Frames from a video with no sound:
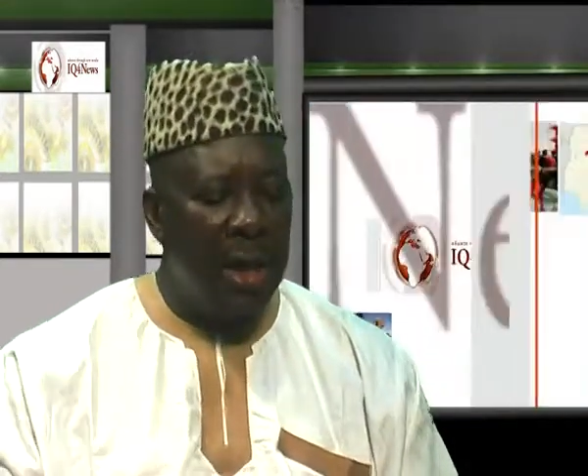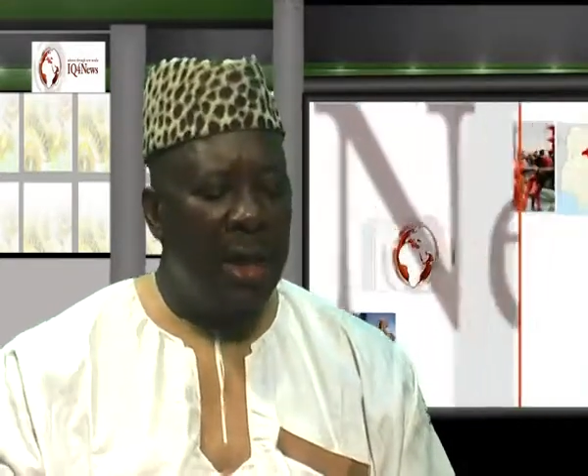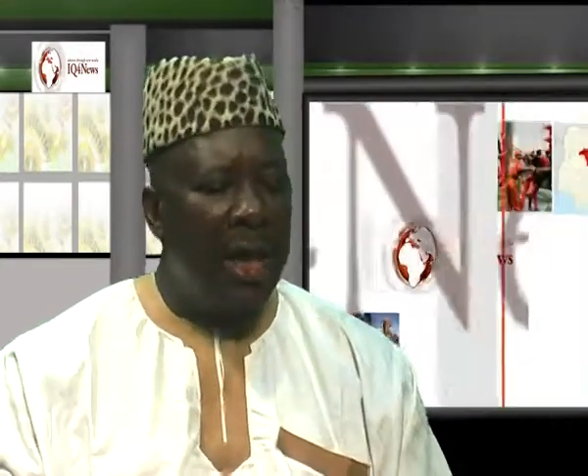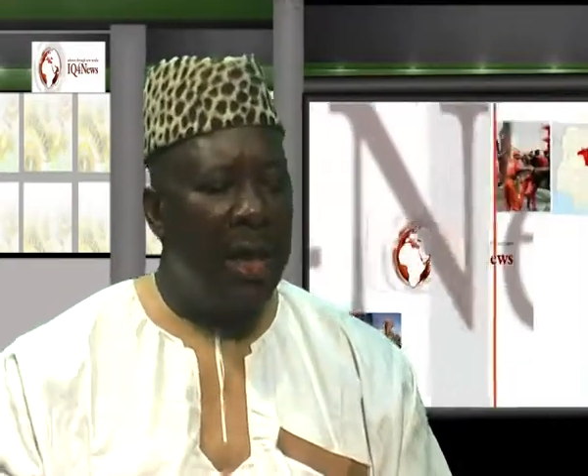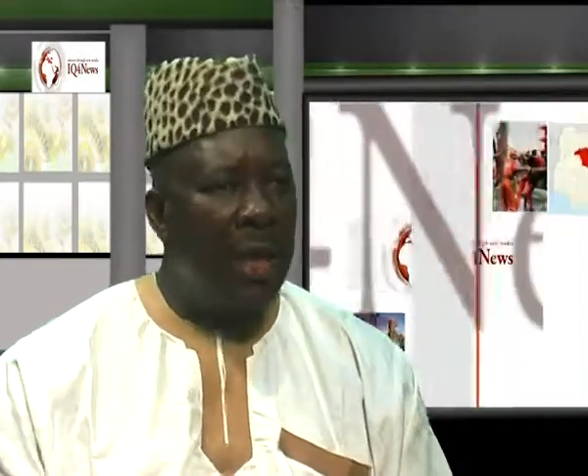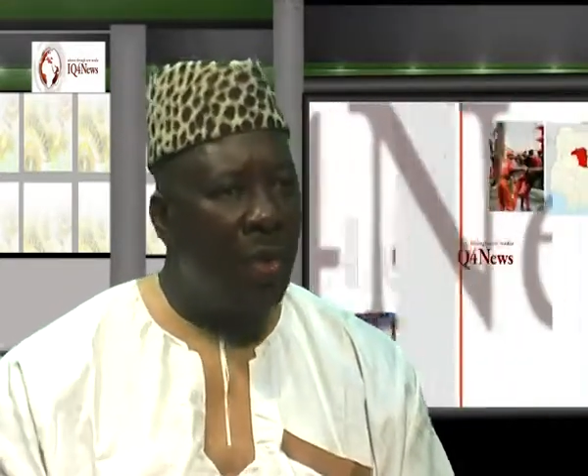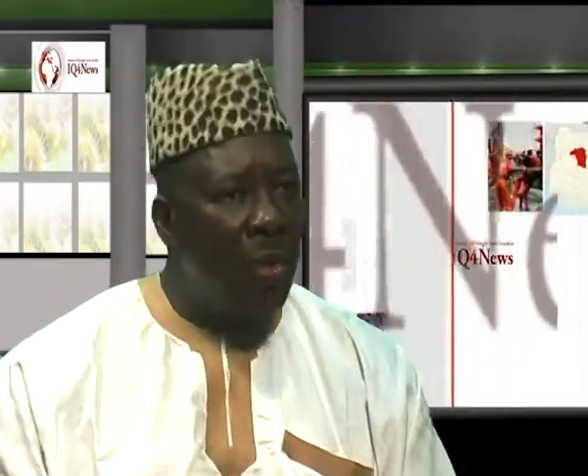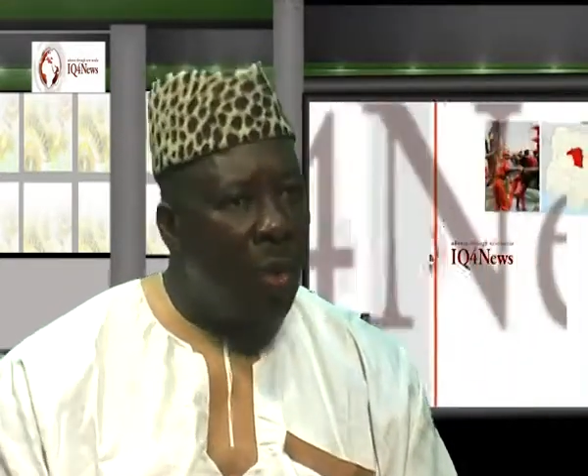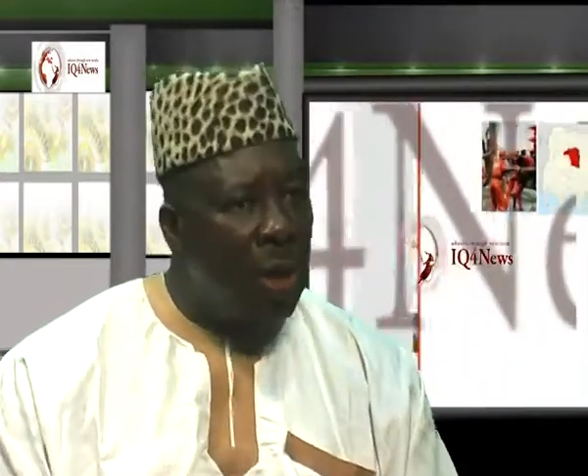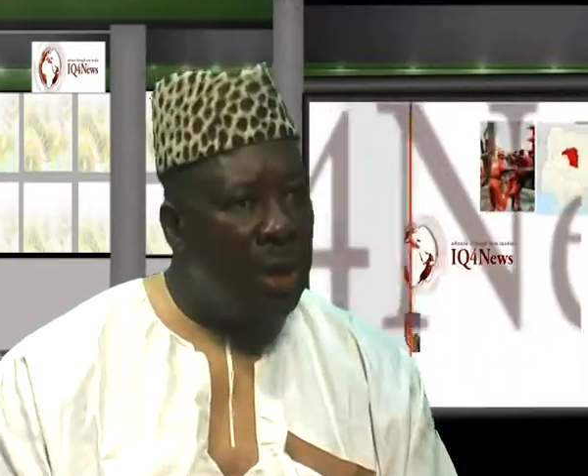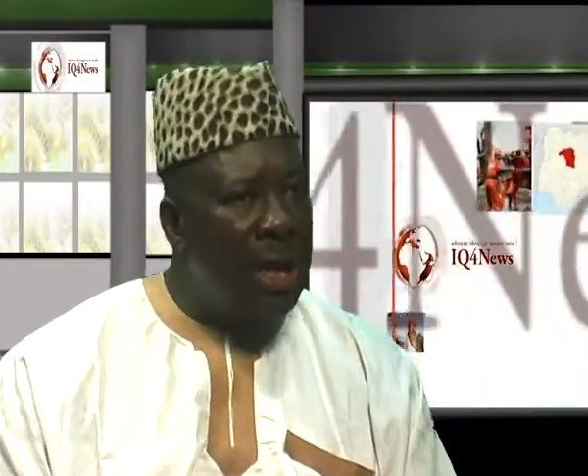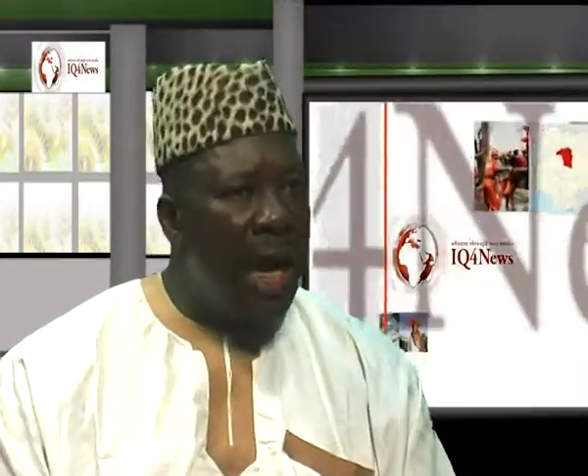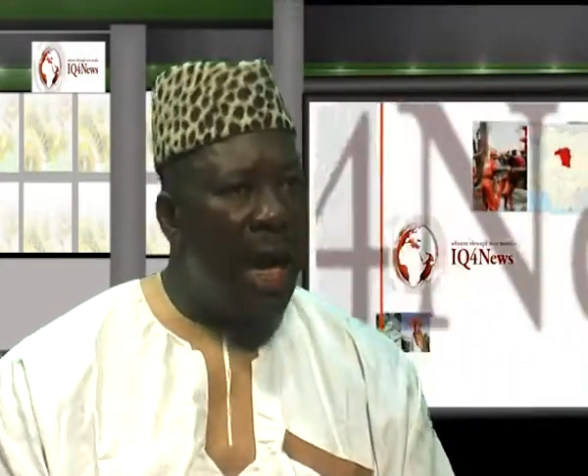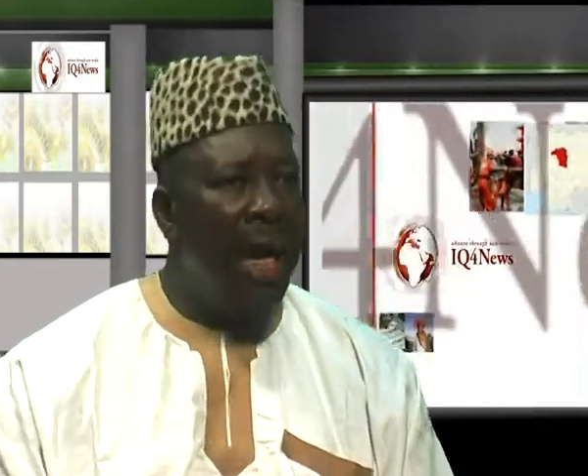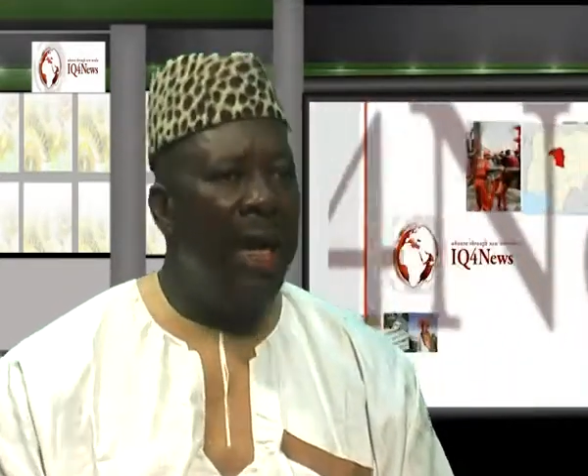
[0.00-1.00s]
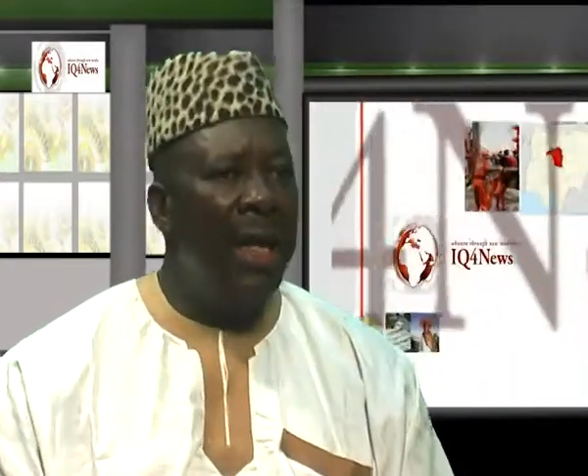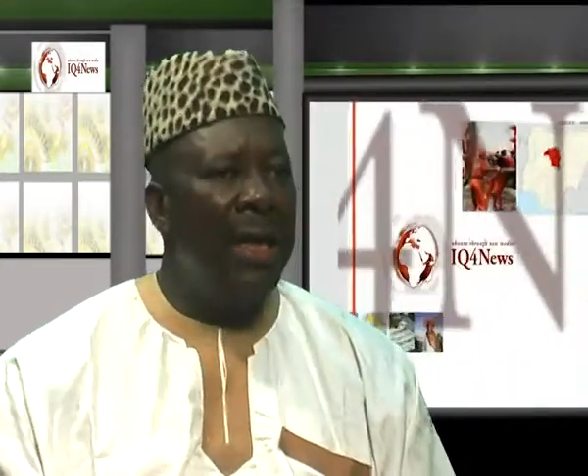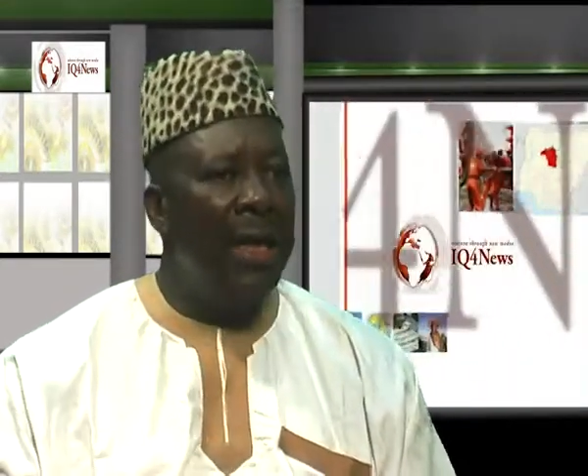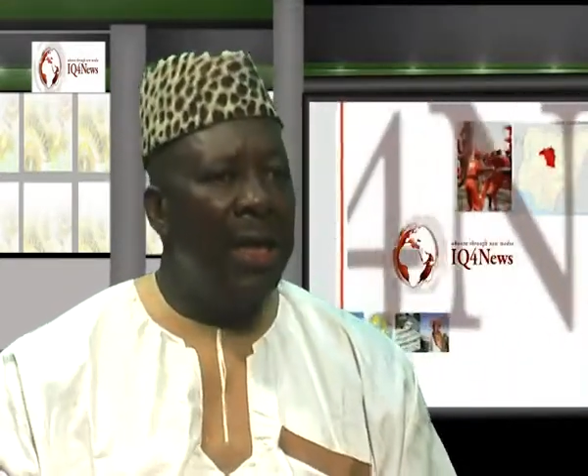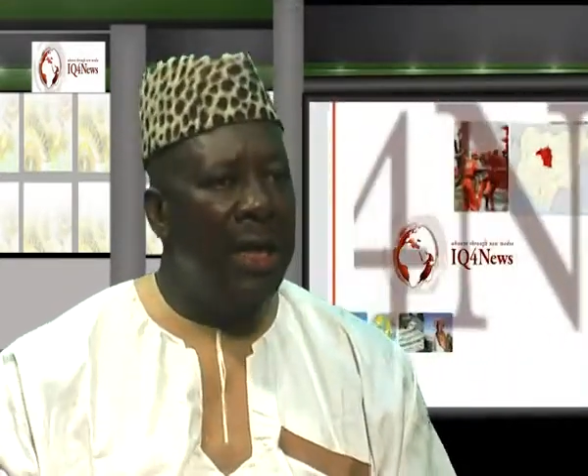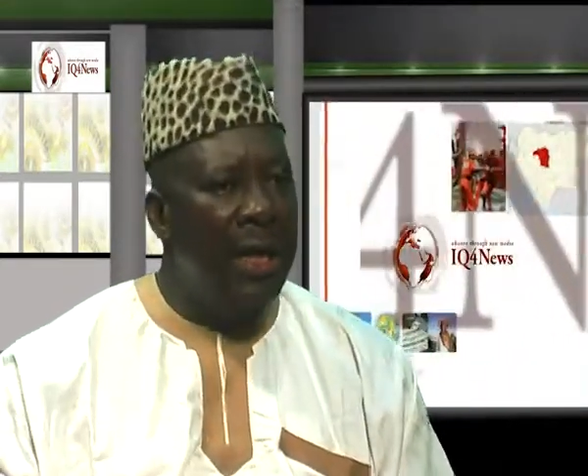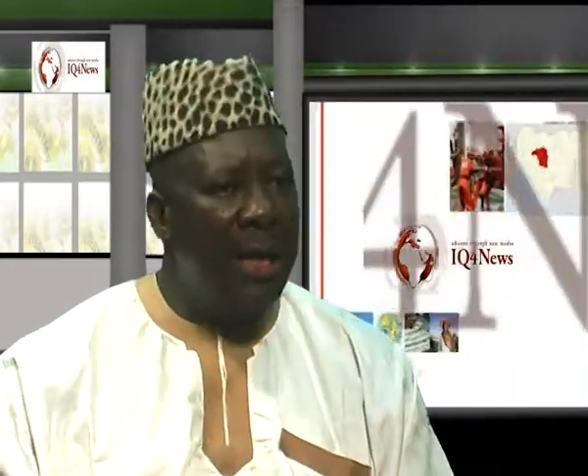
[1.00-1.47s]
they need water,
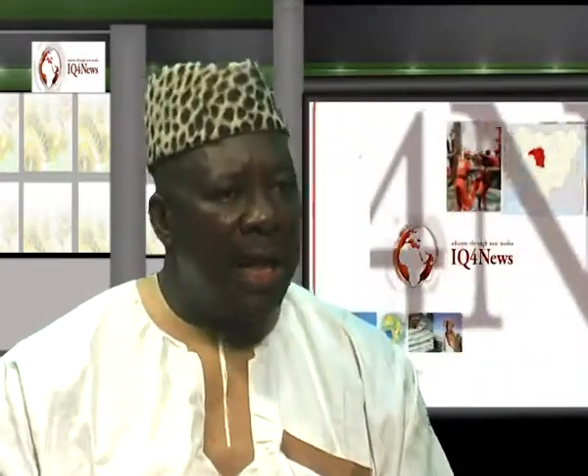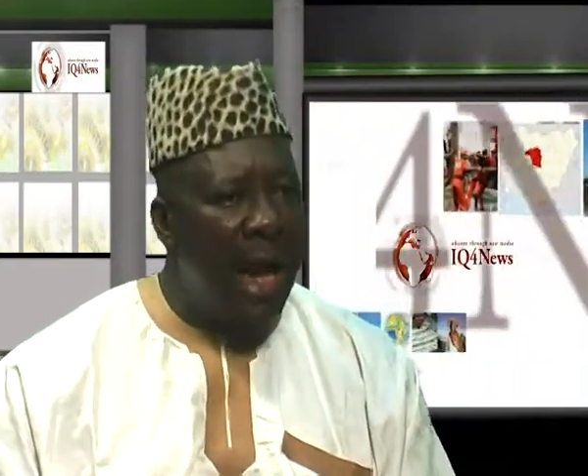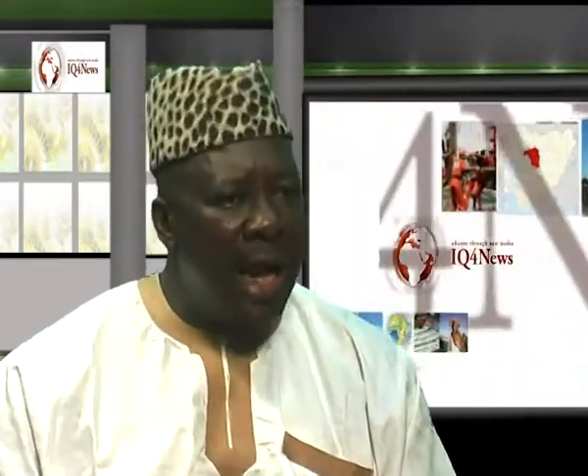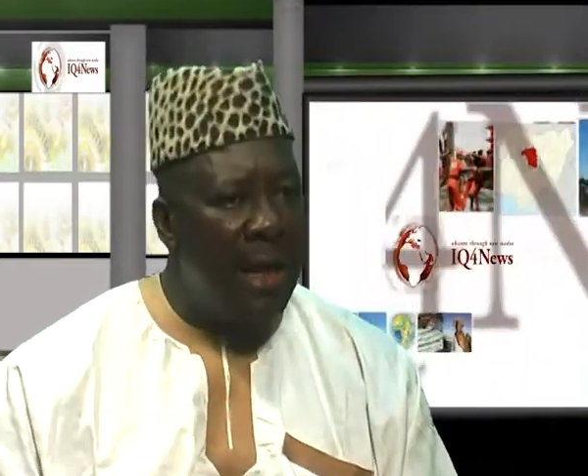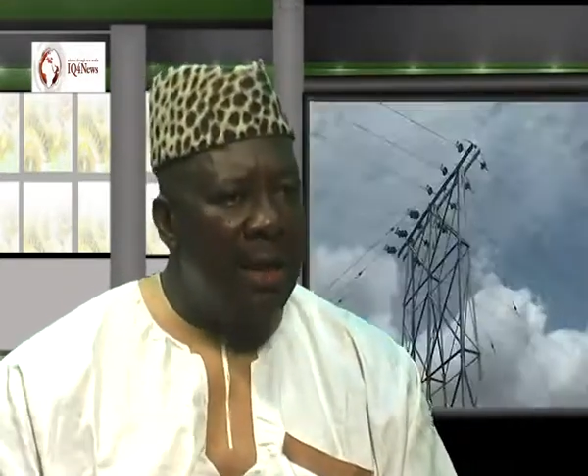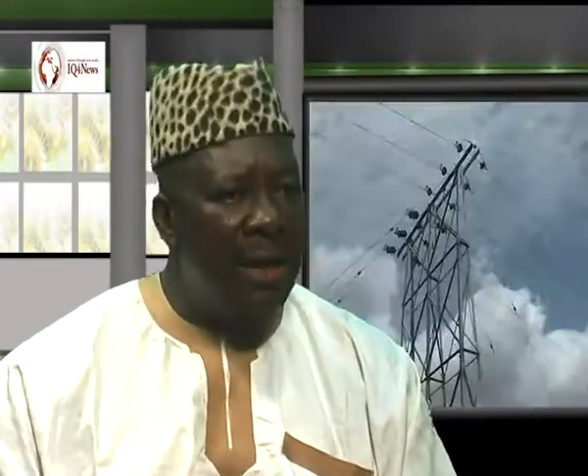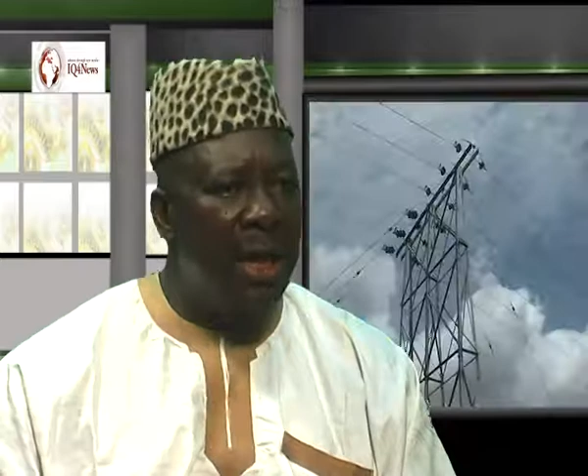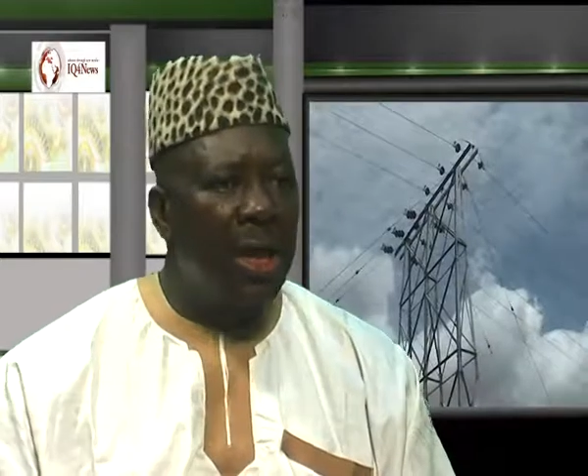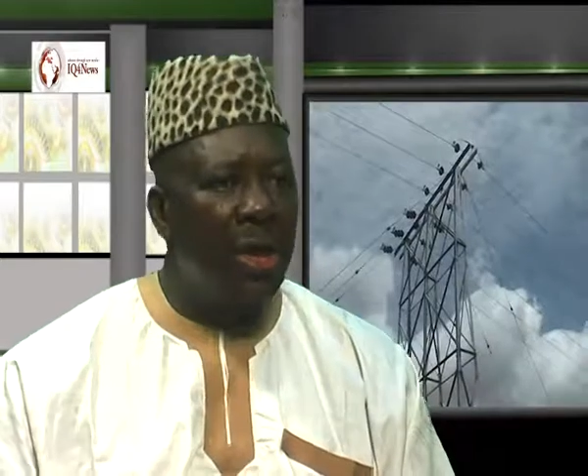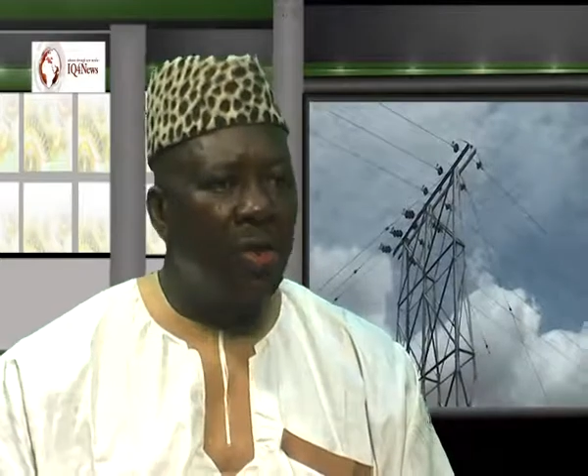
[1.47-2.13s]
they need light